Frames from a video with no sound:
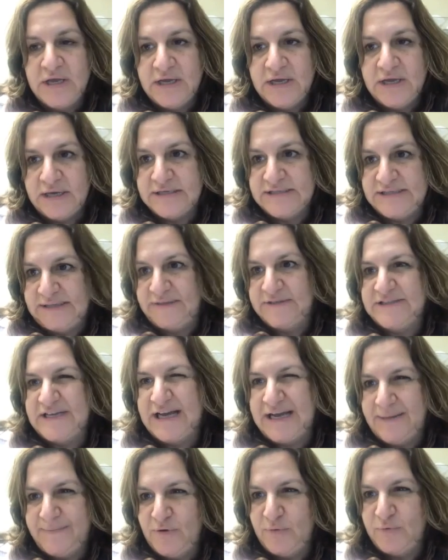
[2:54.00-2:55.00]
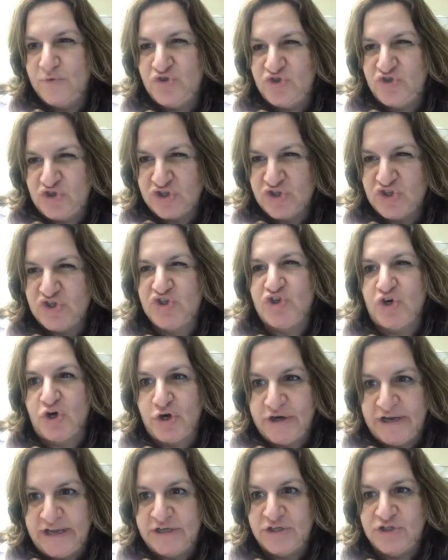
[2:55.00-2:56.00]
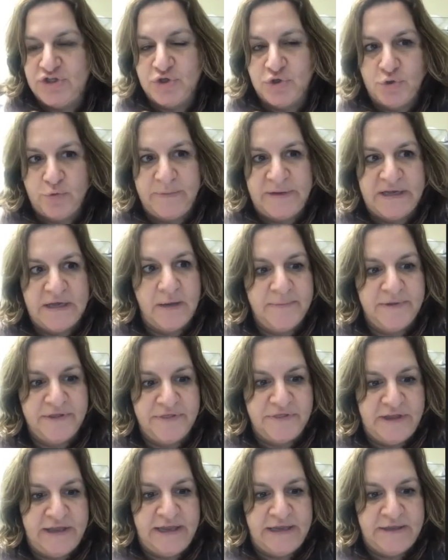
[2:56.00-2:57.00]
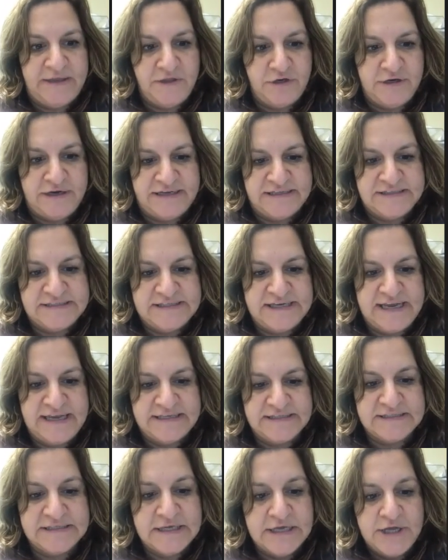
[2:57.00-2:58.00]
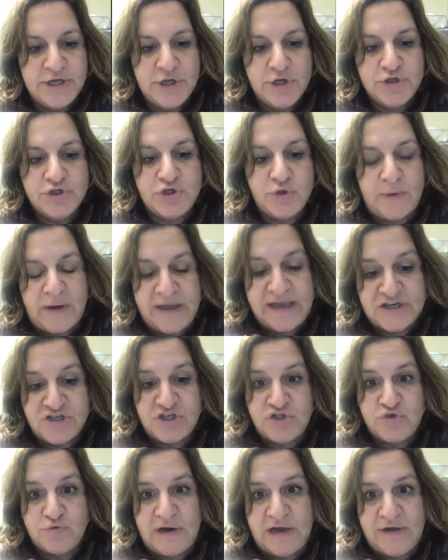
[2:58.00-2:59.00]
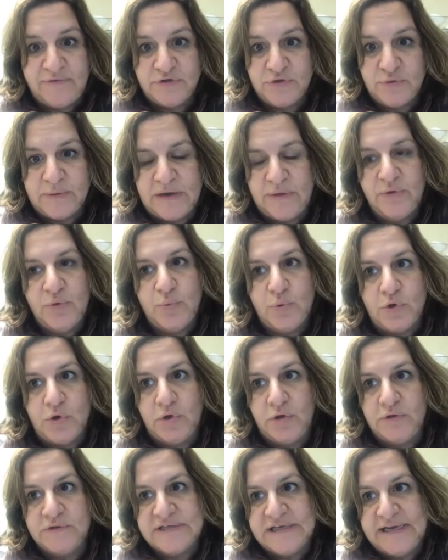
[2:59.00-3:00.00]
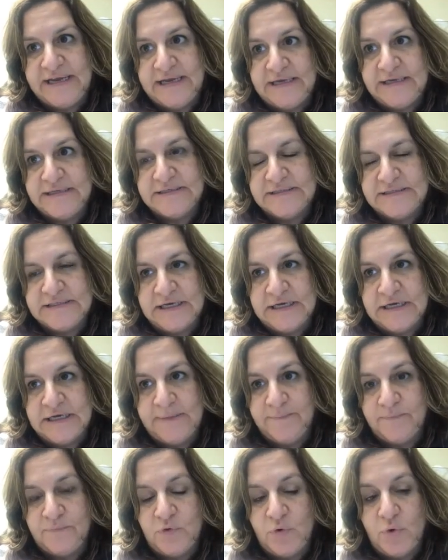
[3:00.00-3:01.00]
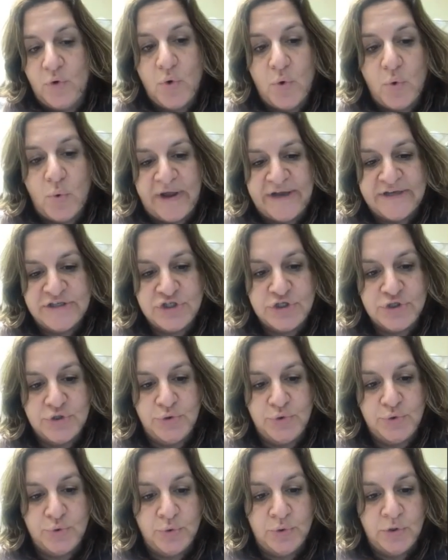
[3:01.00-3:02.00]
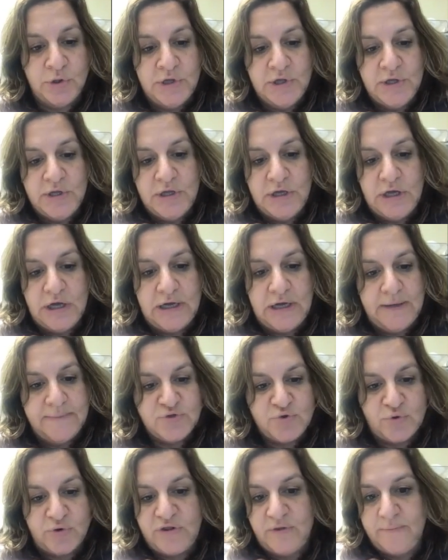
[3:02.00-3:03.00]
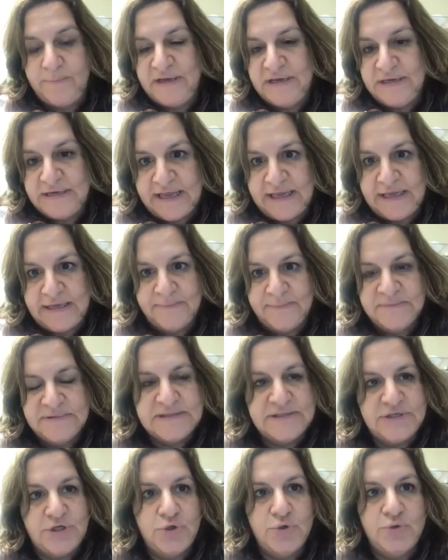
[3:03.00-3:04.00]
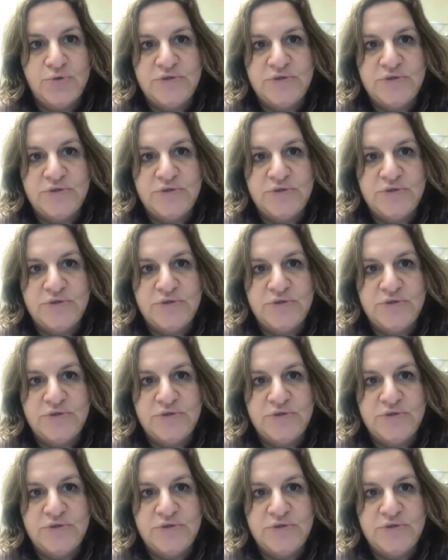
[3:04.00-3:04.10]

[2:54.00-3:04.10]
because at the time it was just starting to become a thing in the United States. So I actually traveled around the world and went to sort of the big names who